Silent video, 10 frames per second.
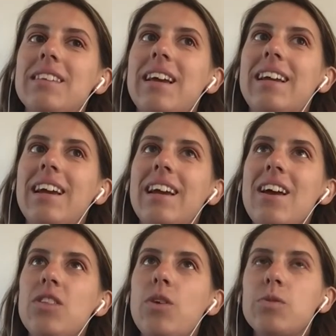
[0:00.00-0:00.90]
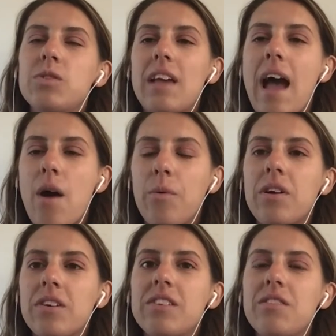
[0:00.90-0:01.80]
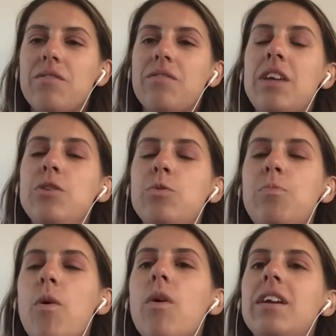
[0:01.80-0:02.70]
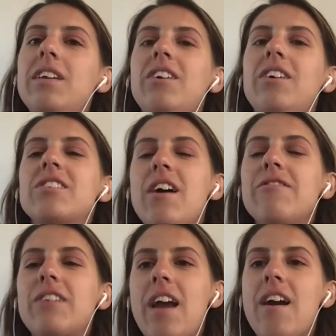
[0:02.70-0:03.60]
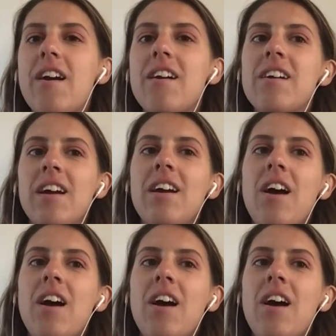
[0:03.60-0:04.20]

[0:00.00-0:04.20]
like those hours that you pour into your self-care